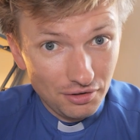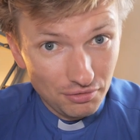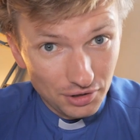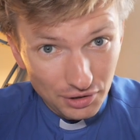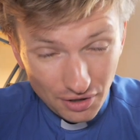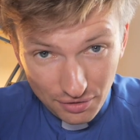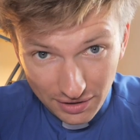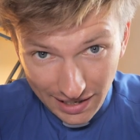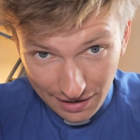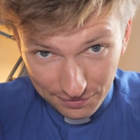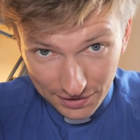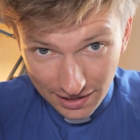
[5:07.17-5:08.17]
Well, you only
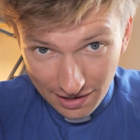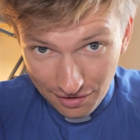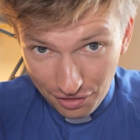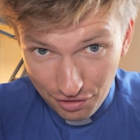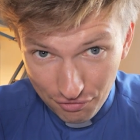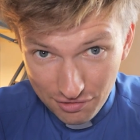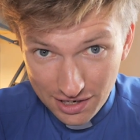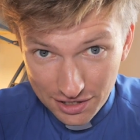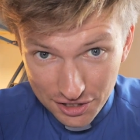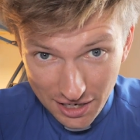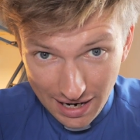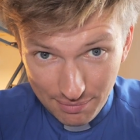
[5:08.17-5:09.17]
have to get three
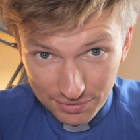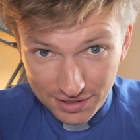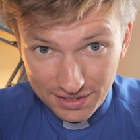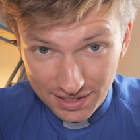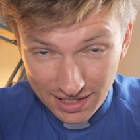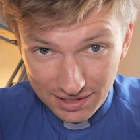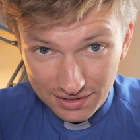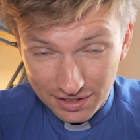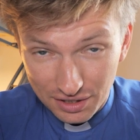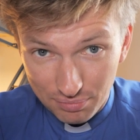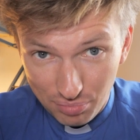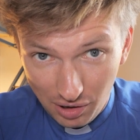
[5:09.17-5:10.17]
chapters into
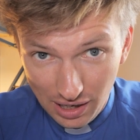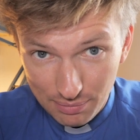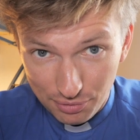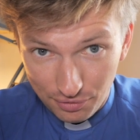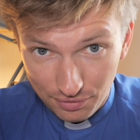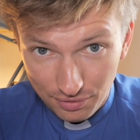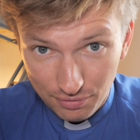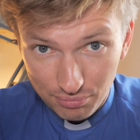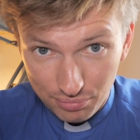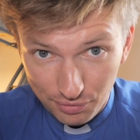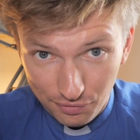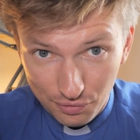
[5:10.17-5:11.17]
the Bible
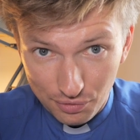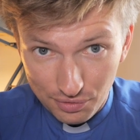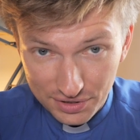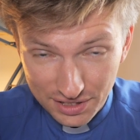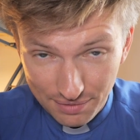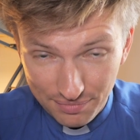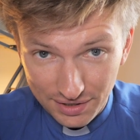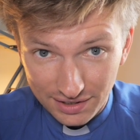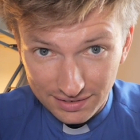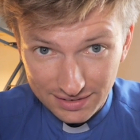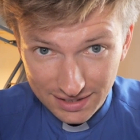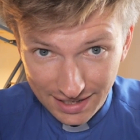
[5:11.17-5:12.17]
before something
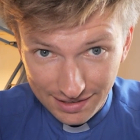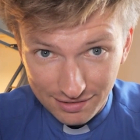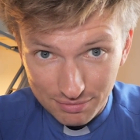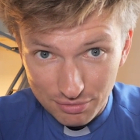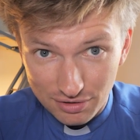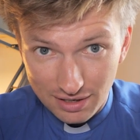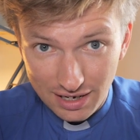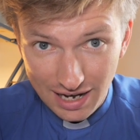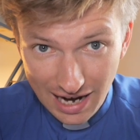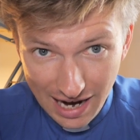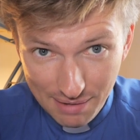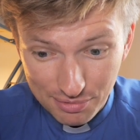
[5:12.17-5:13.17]
terrible
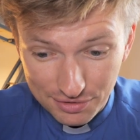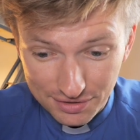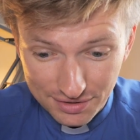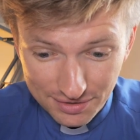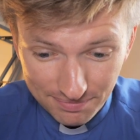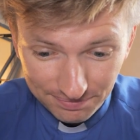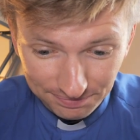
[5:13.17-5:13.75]
happens.